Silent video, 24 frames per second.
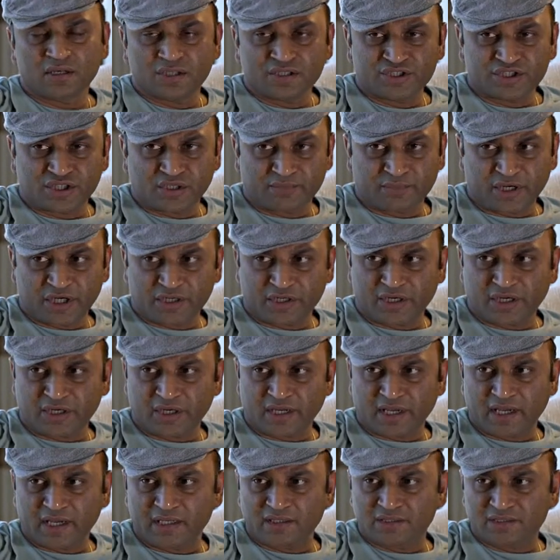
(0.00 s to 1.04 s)

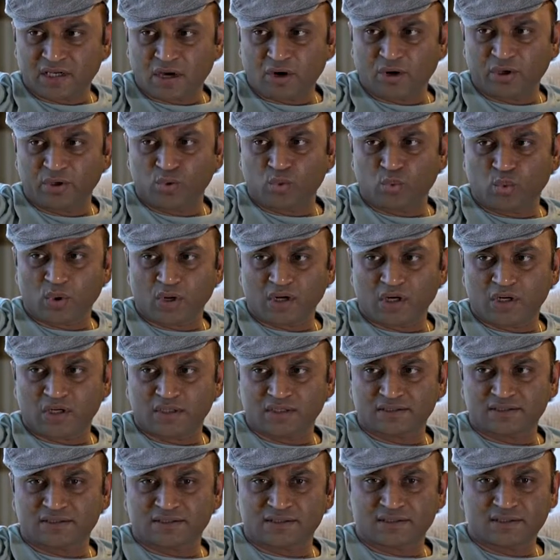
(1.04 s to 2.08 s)
details, how it
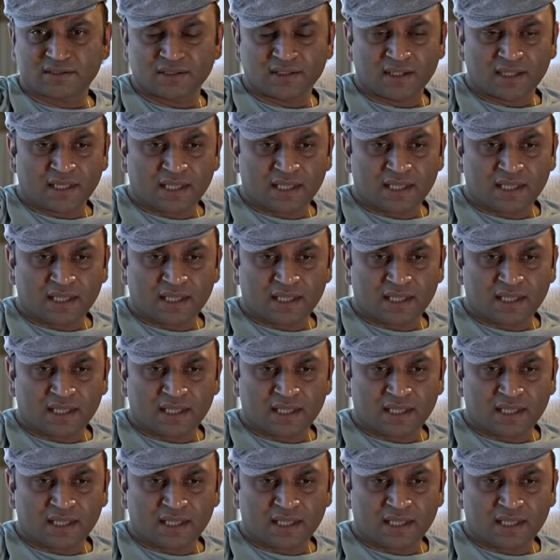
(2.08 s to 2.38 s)
works.